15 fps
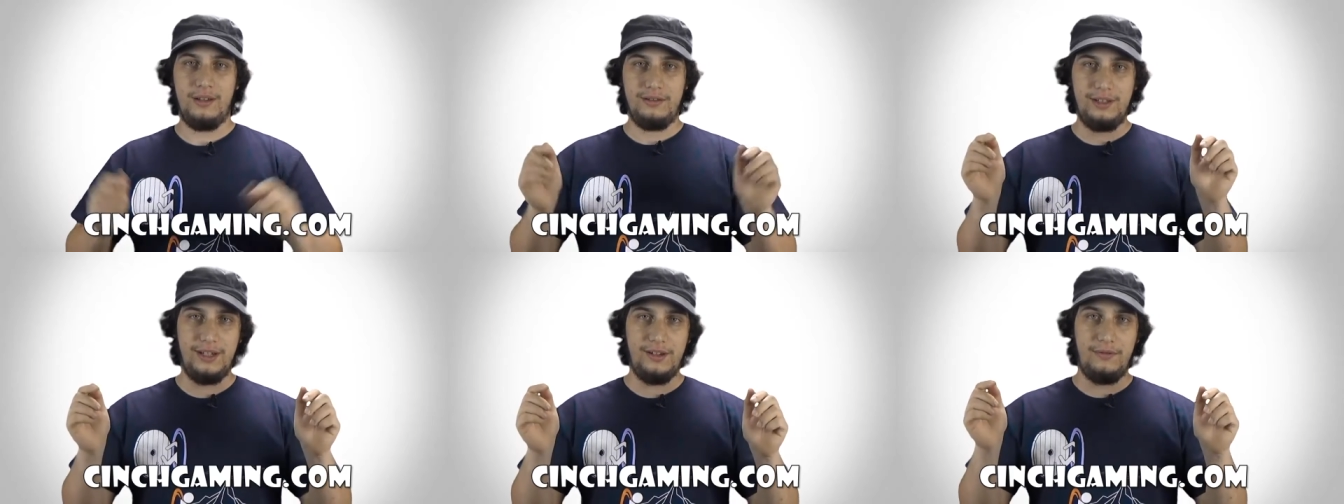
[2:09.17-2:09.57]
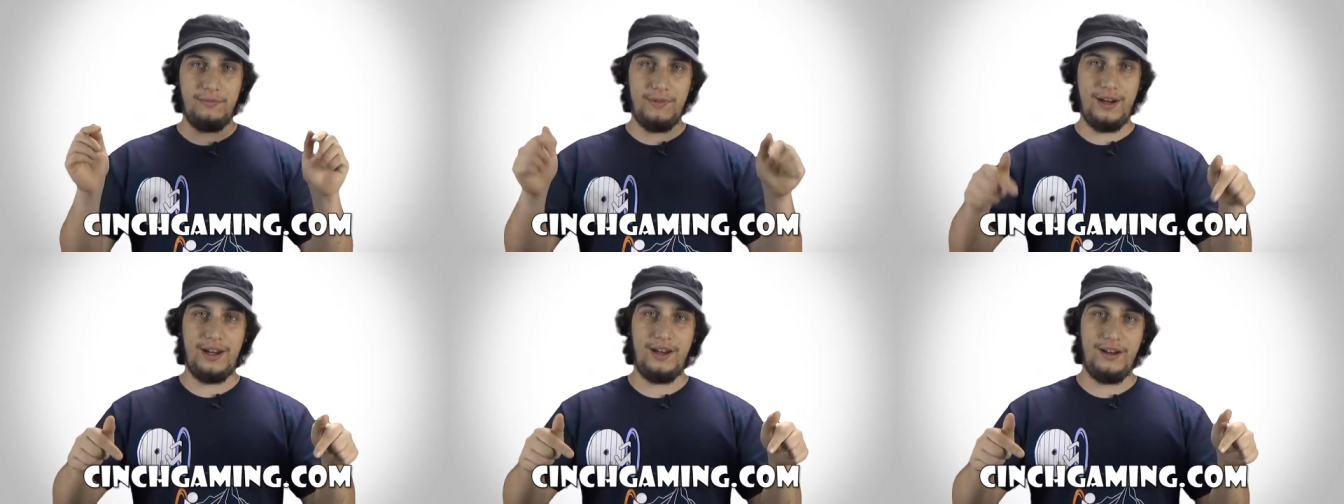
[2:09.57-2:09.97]
Link
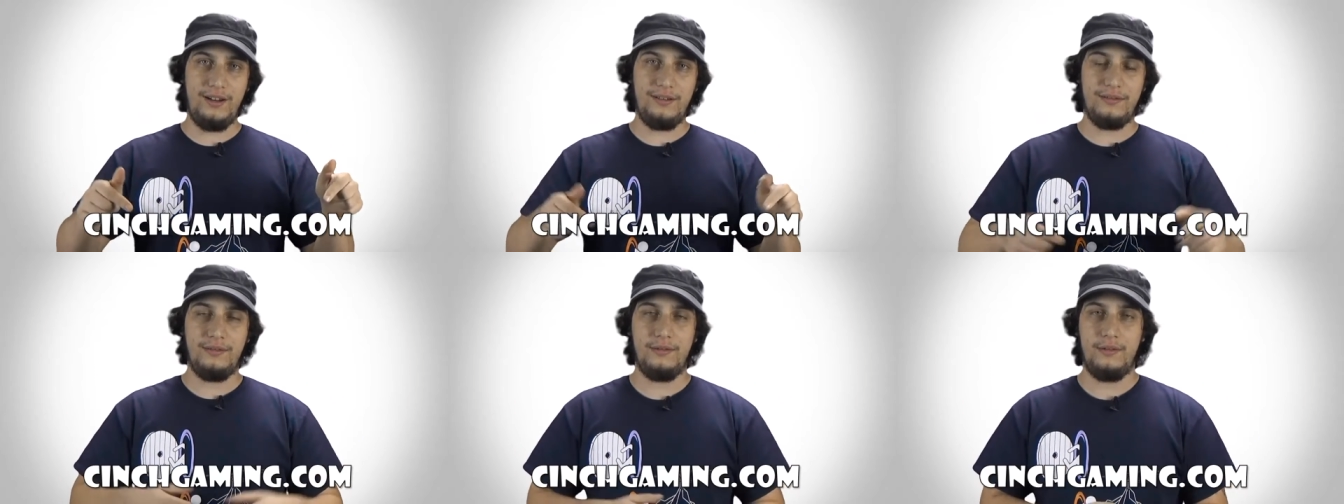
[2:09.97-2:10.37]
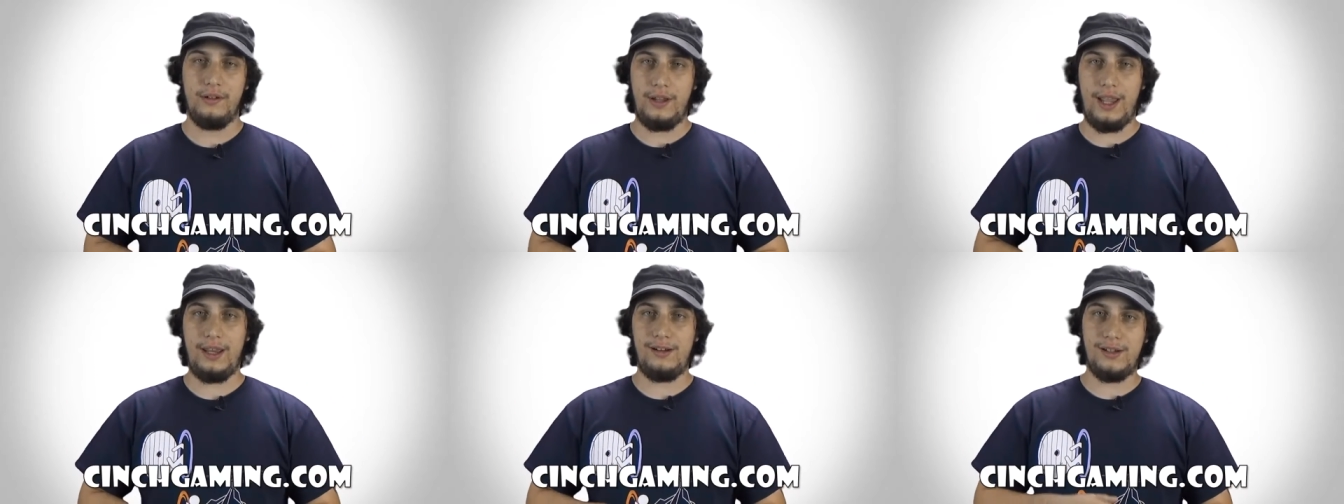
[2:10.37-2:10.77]
right here
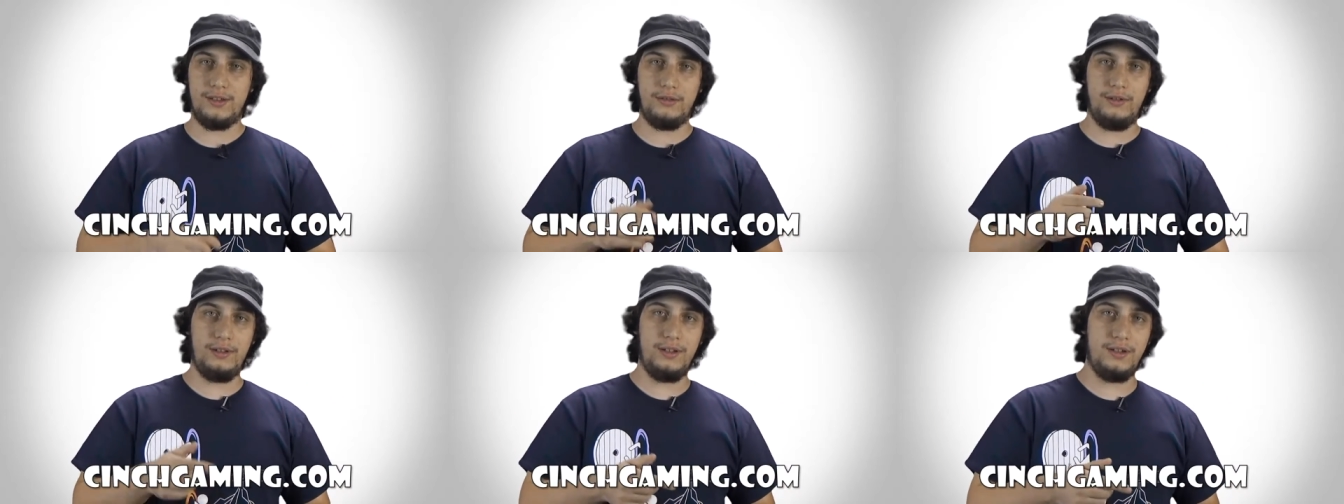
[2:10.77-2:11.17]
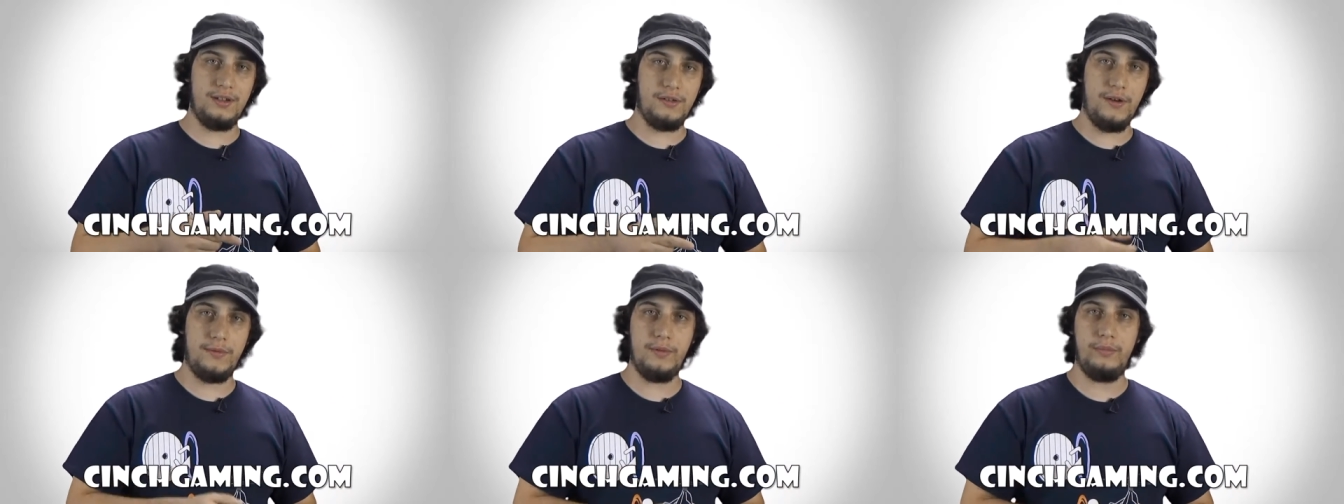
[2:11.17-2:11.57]
and also in the
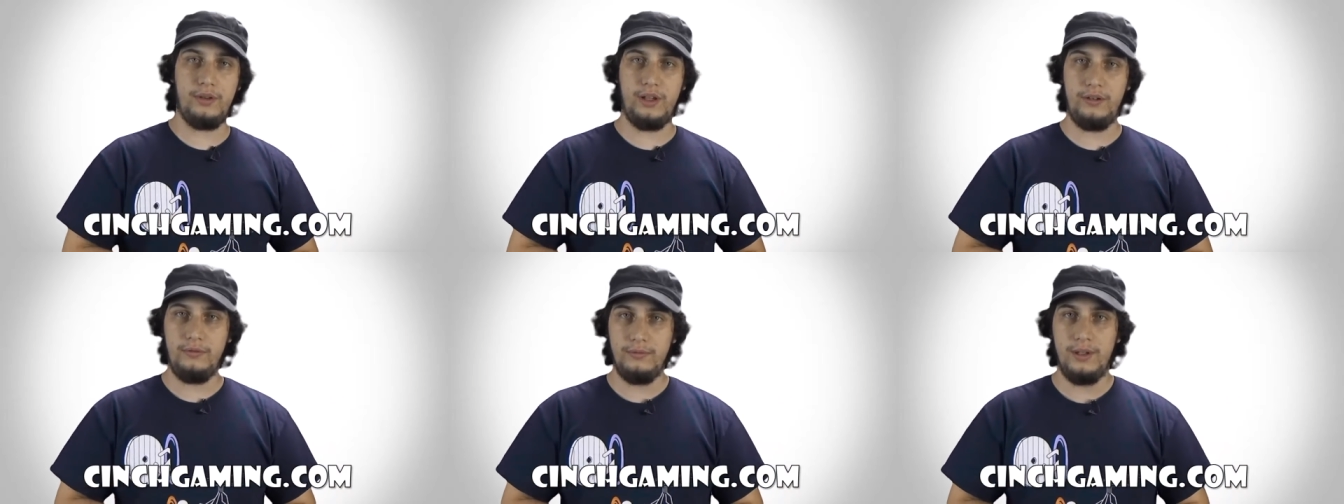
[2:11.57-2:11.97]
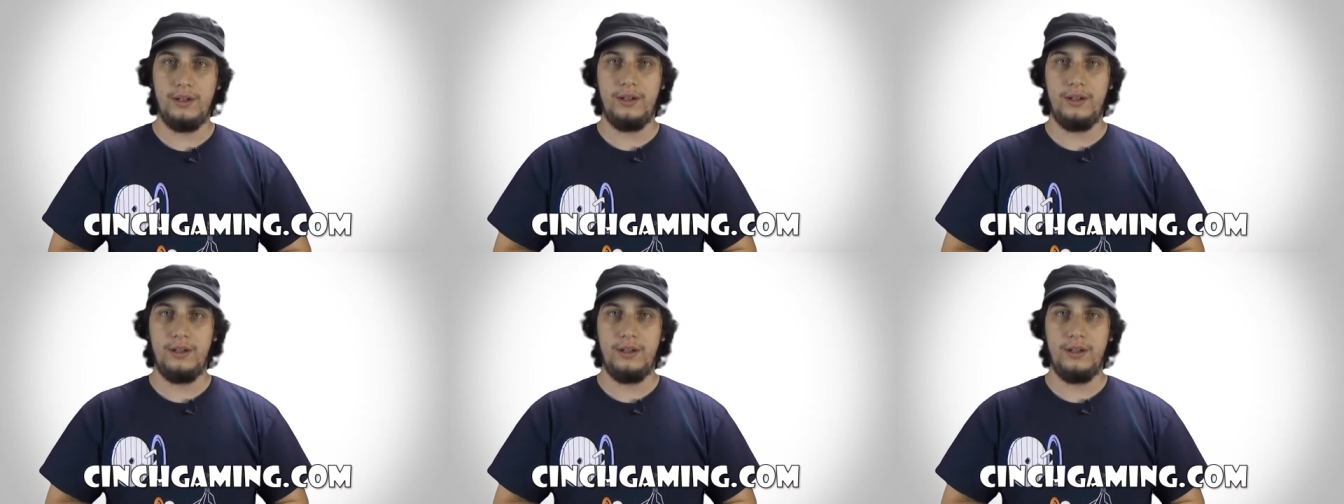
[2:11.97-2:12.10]
description below.